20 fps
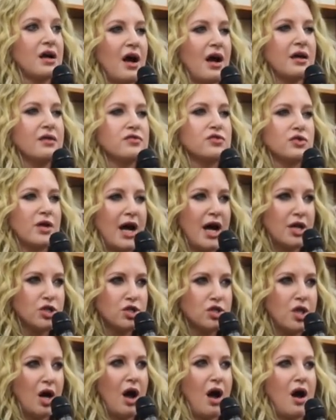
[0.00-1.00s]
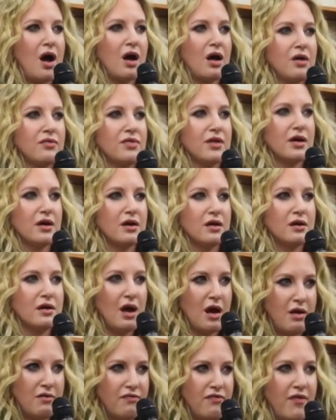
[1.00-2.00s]
the kind of trash talk, the
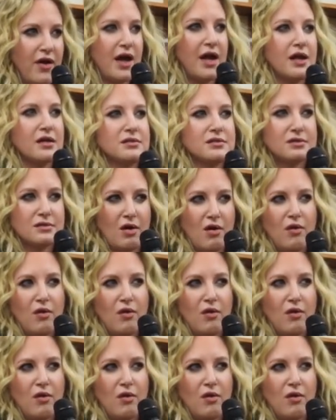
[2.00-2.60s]
gunfights,